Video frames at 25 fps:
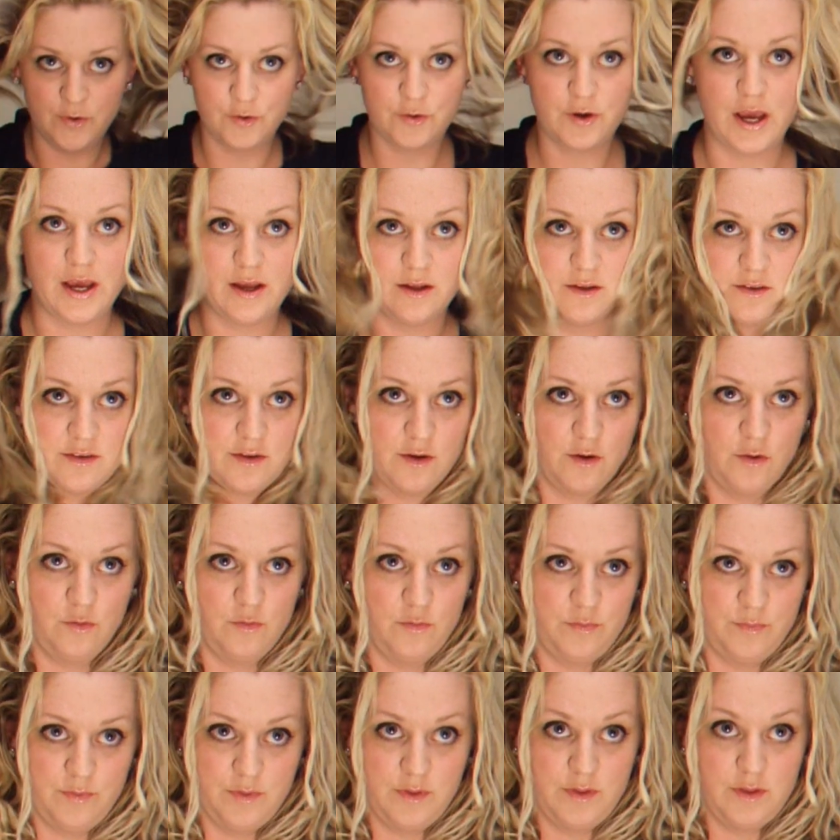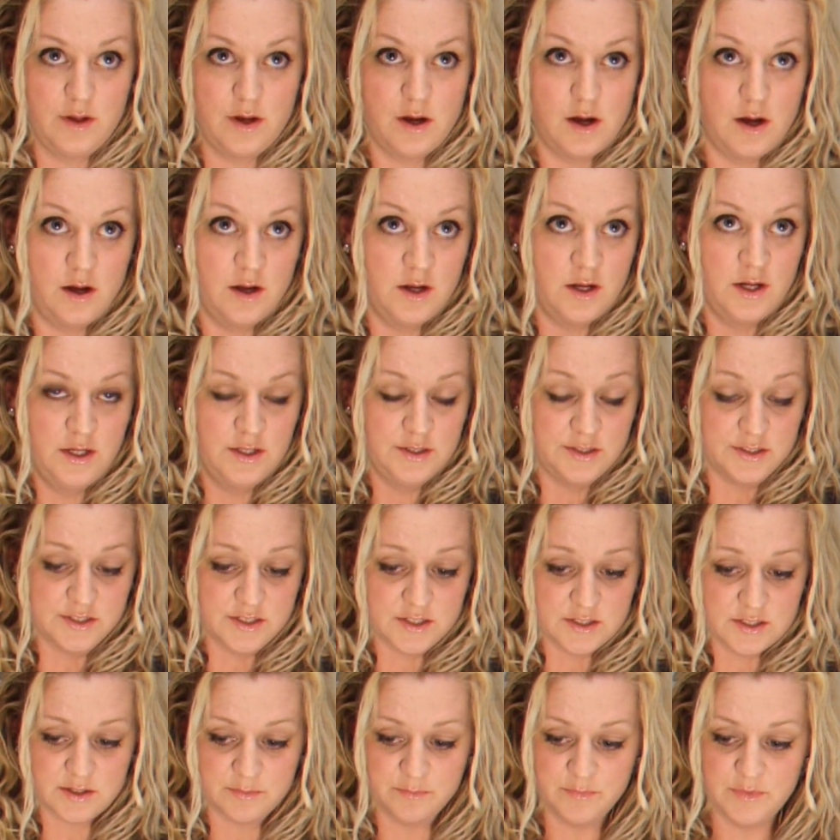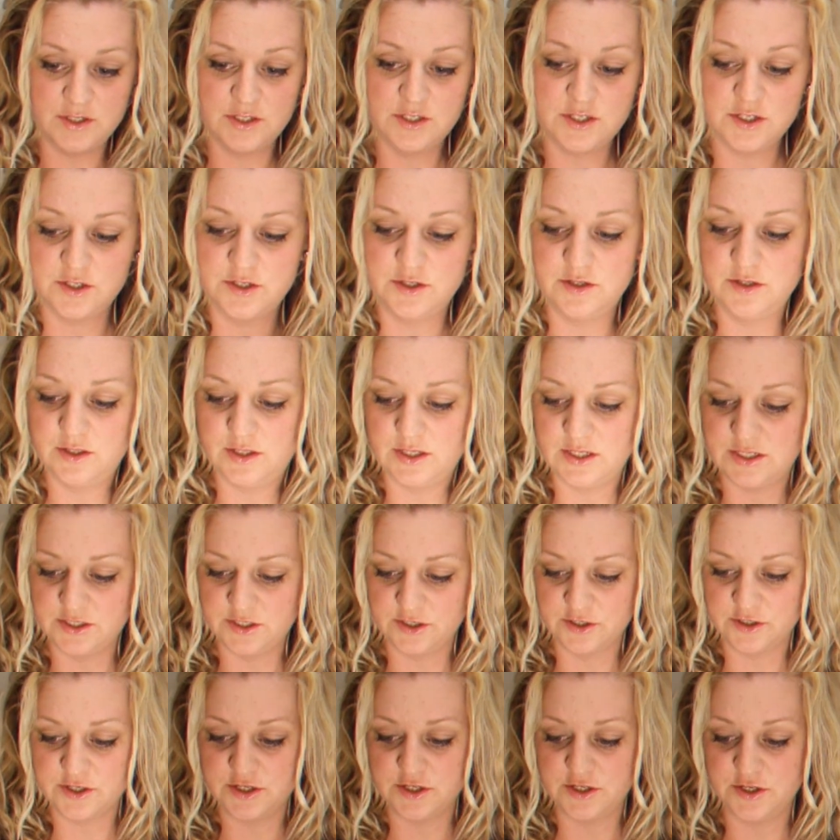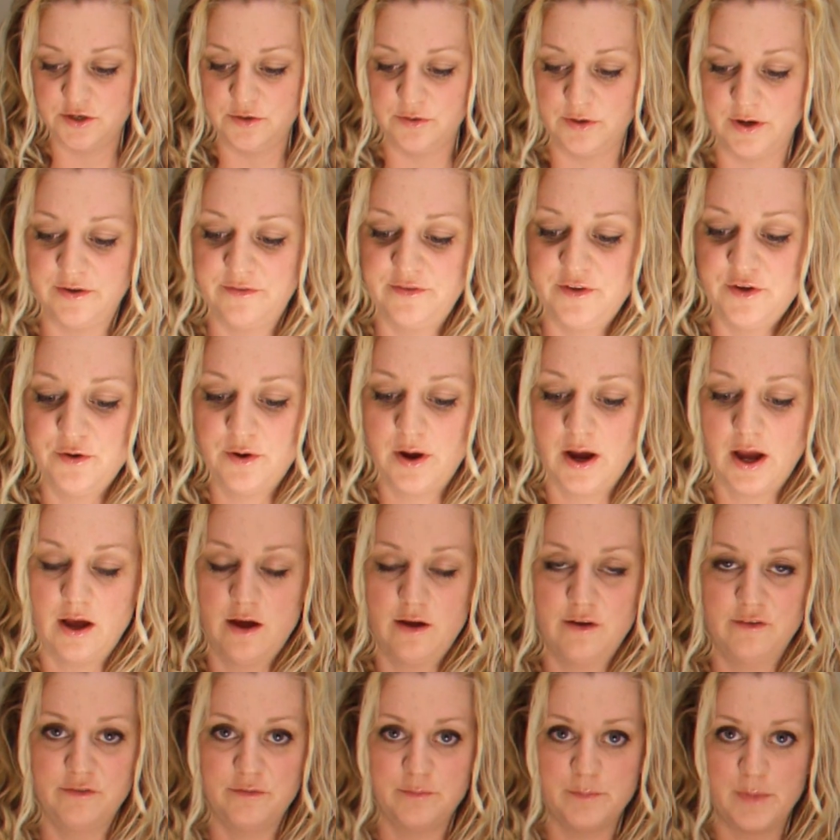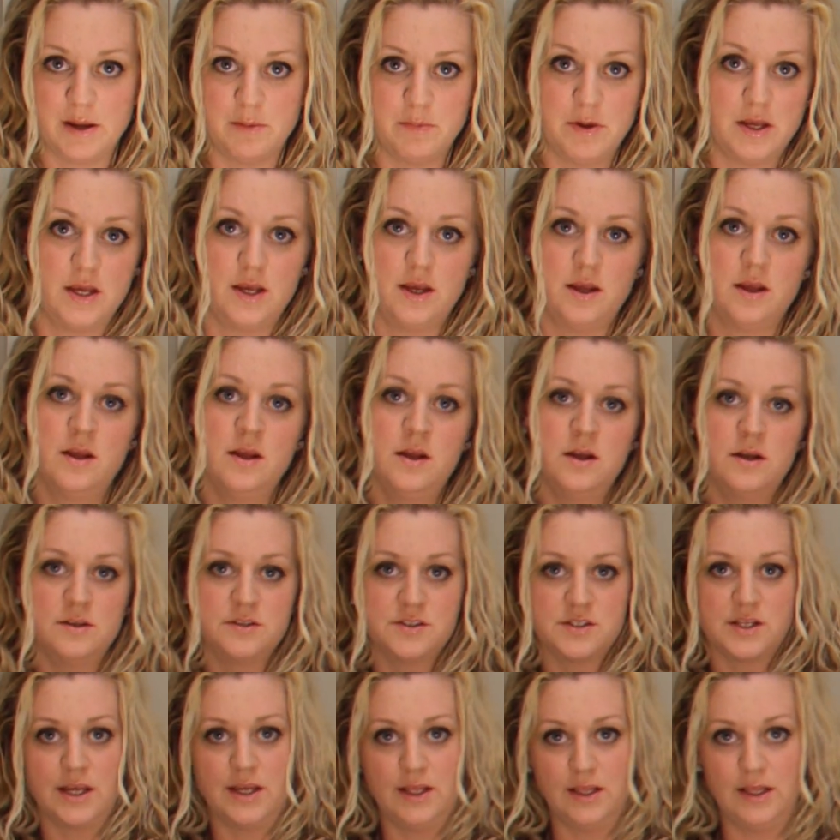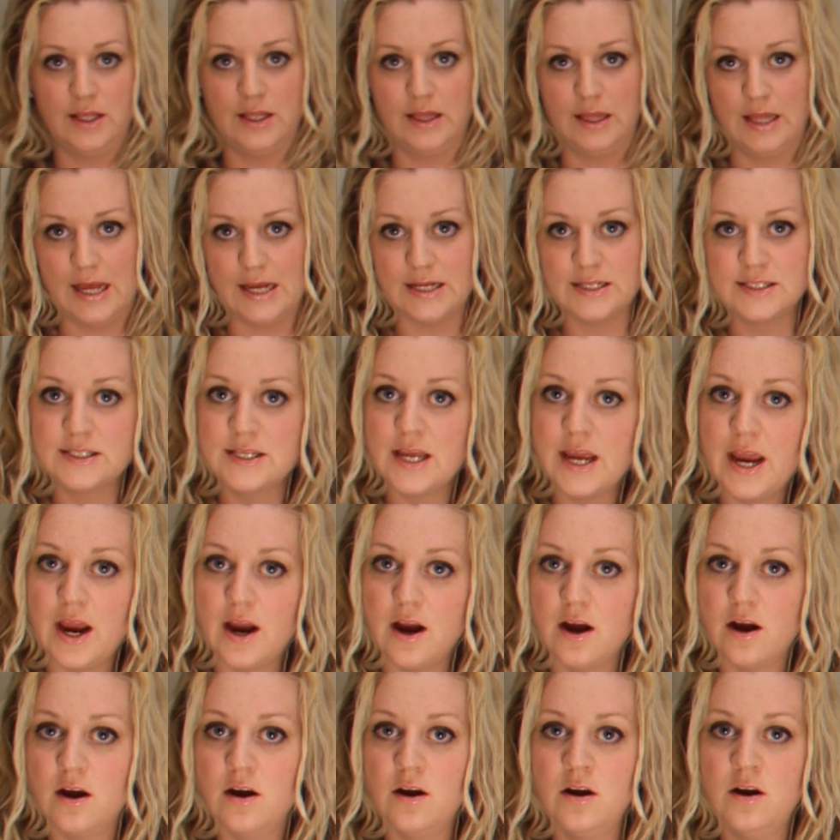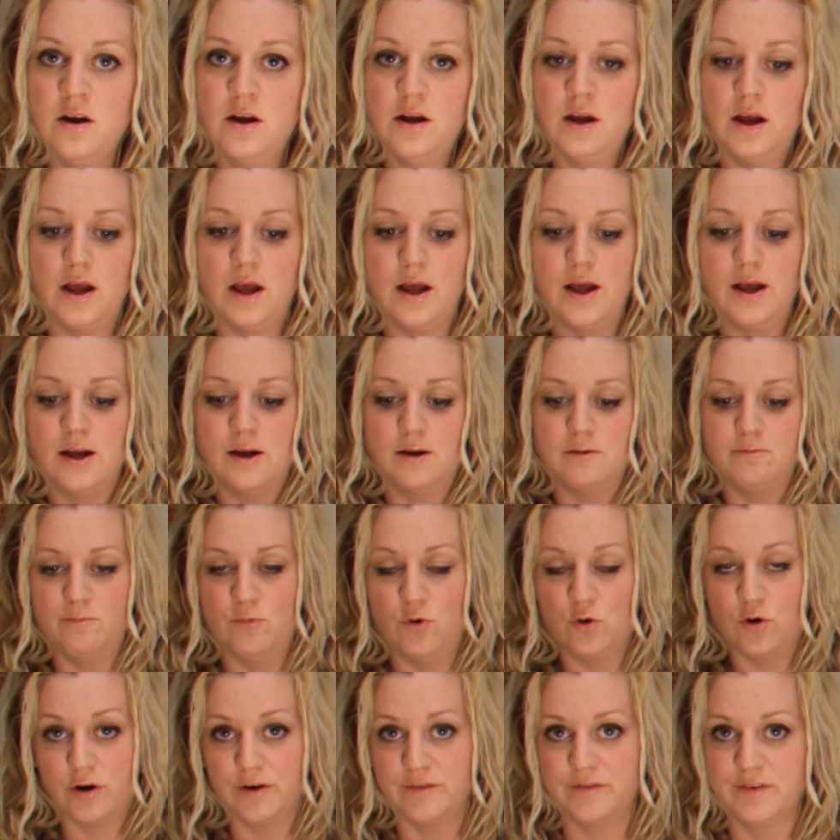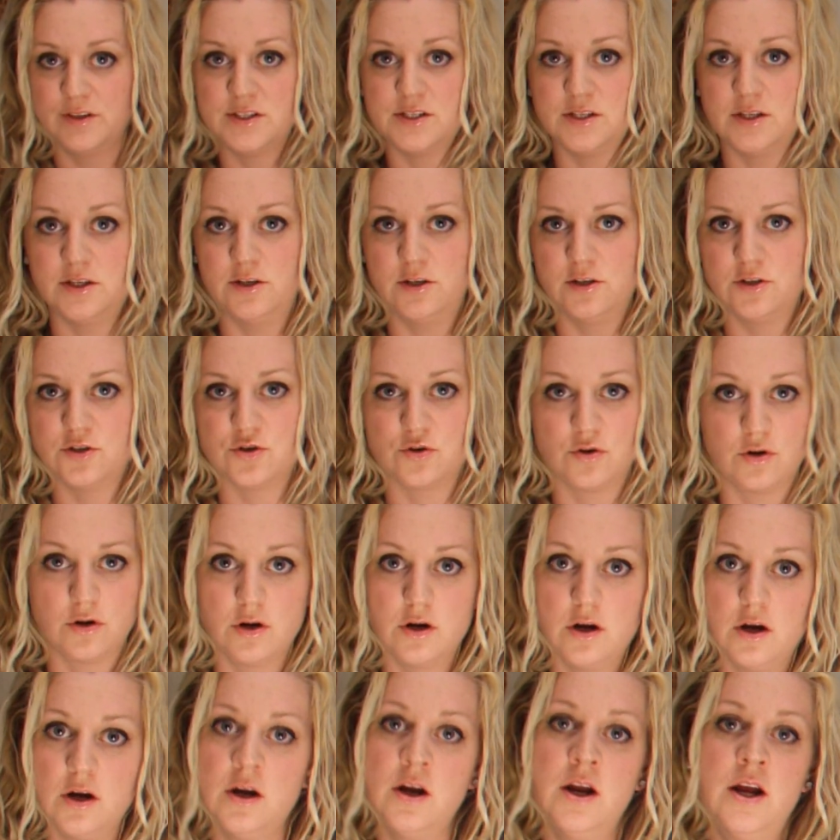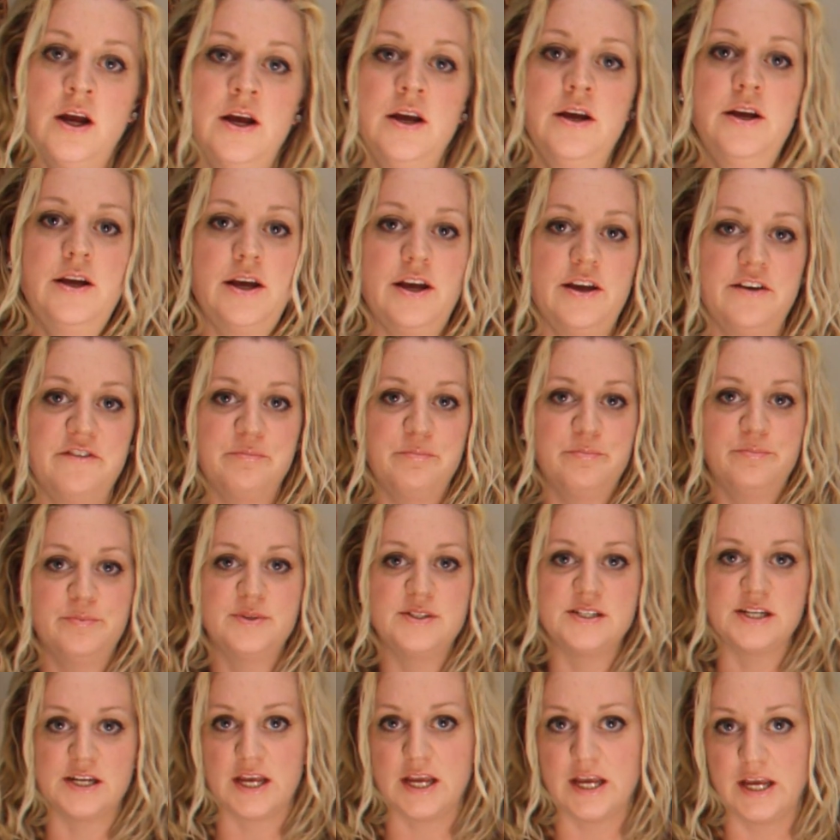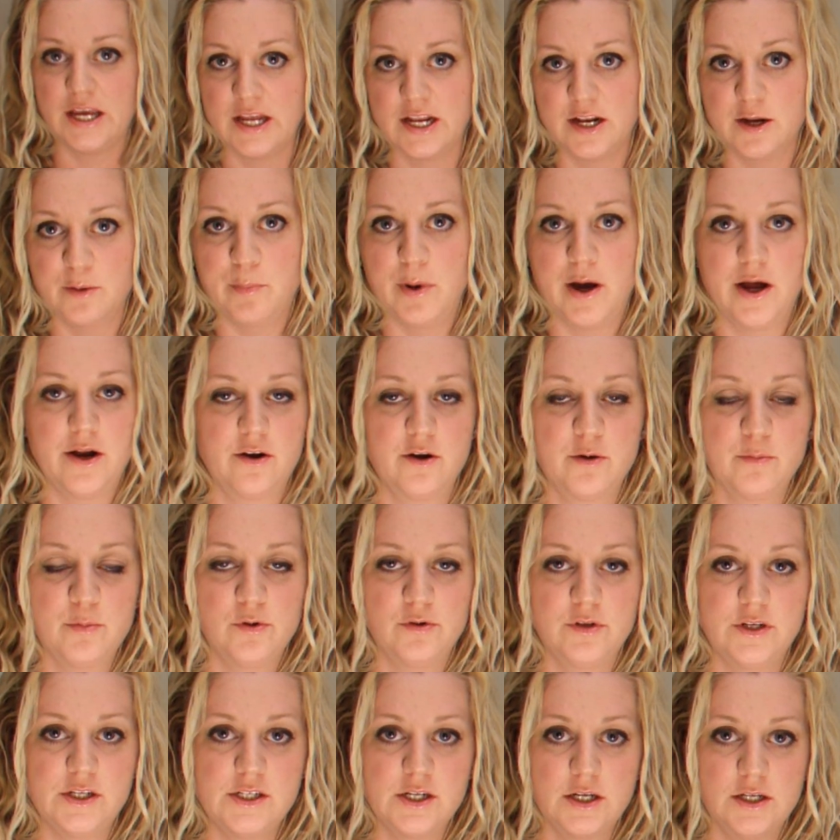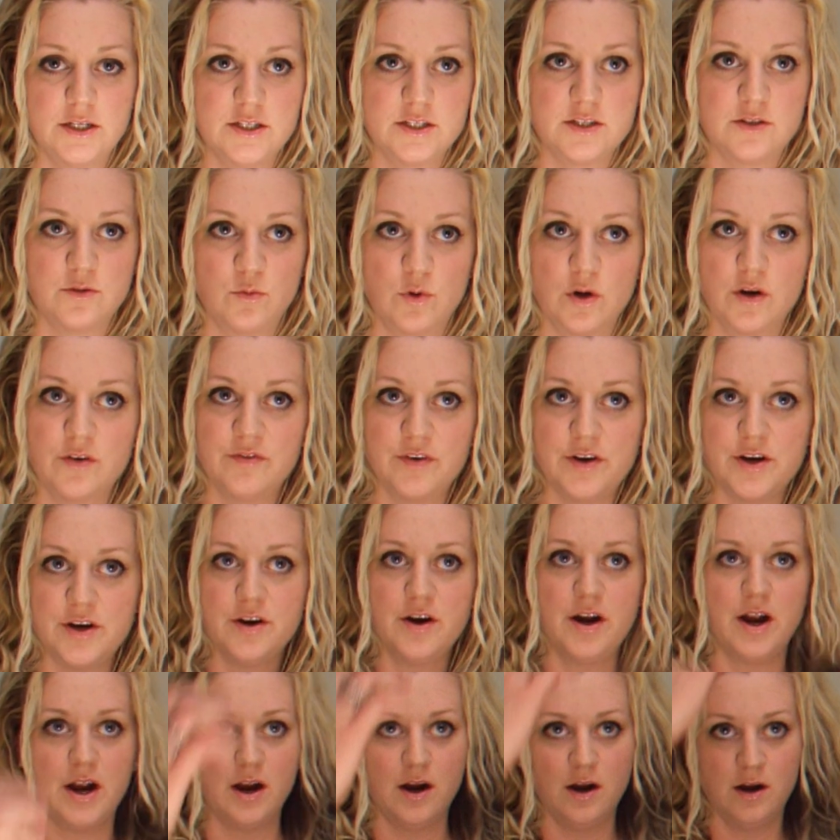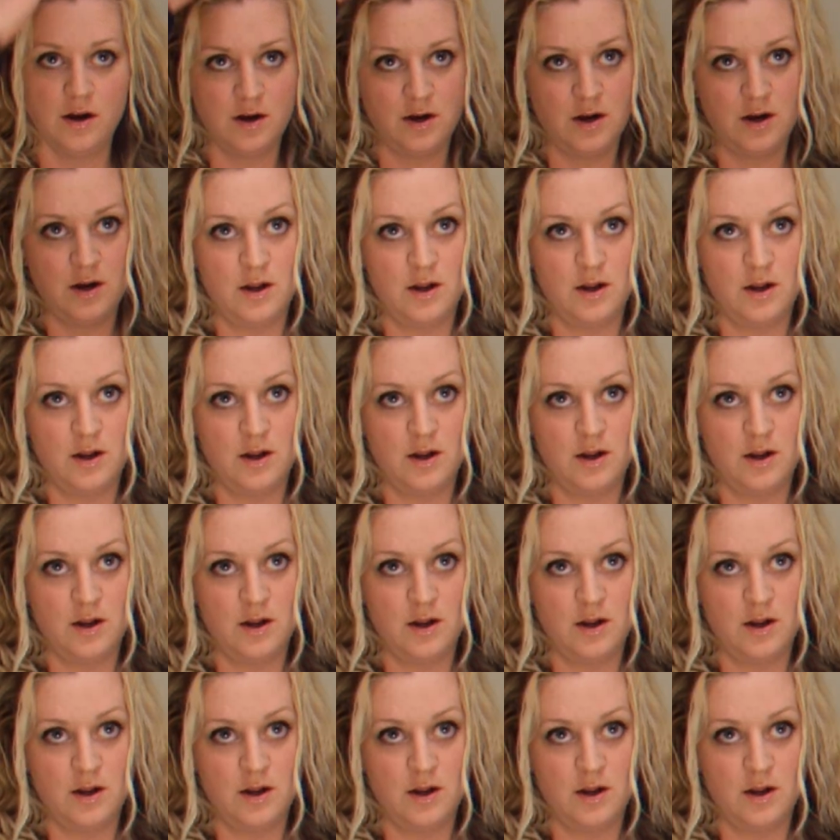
Okay, so this is something easier to do if you have maybe slightly less hair, or if it's a little shorter, if sticking it in a bun or a ponytail doesn't work for your hair.